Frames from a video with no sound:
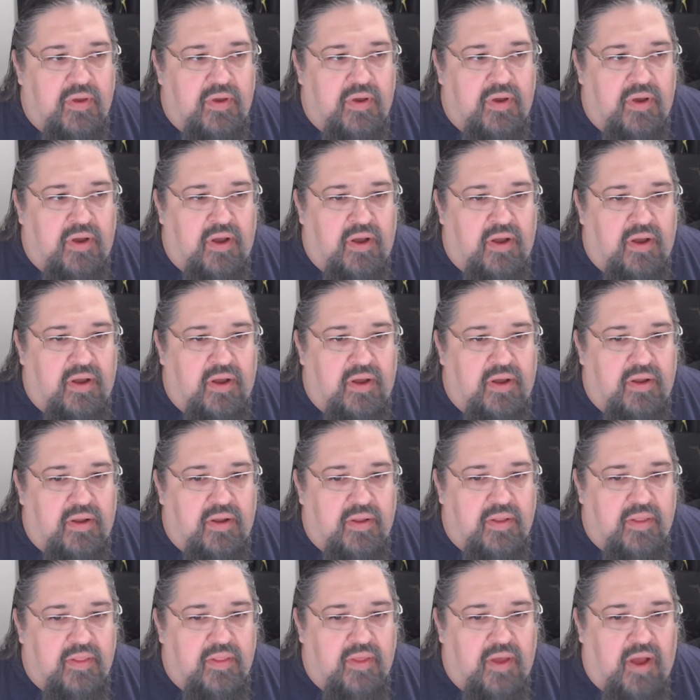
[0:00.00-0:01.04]

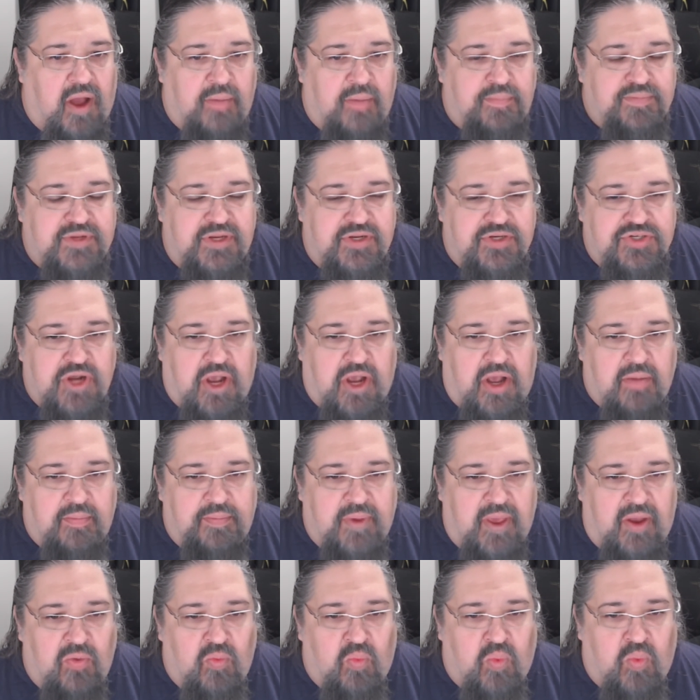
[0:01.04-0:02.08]
up to
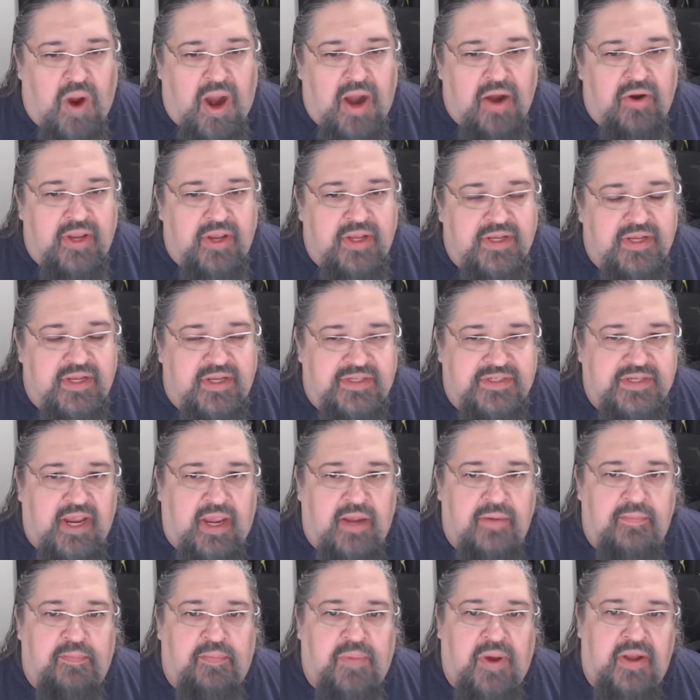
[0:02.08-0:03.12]
jump and wiring a
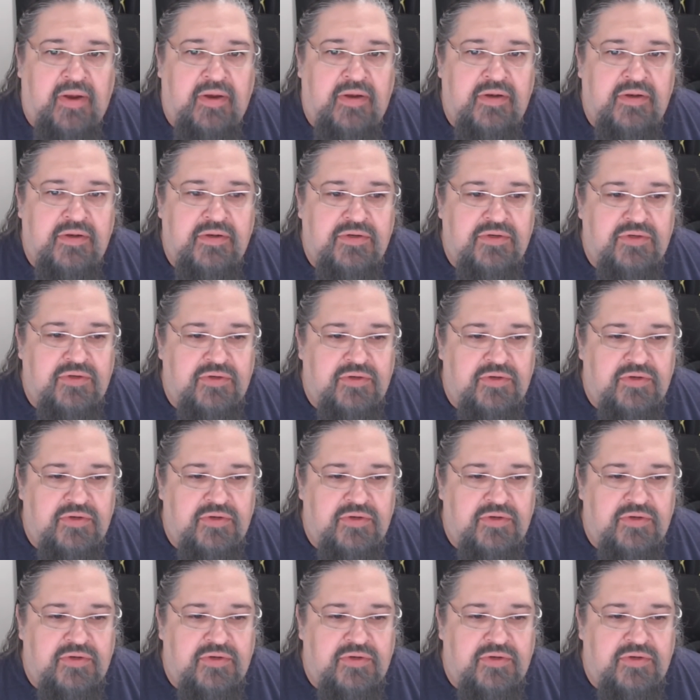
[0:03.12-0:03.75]
second button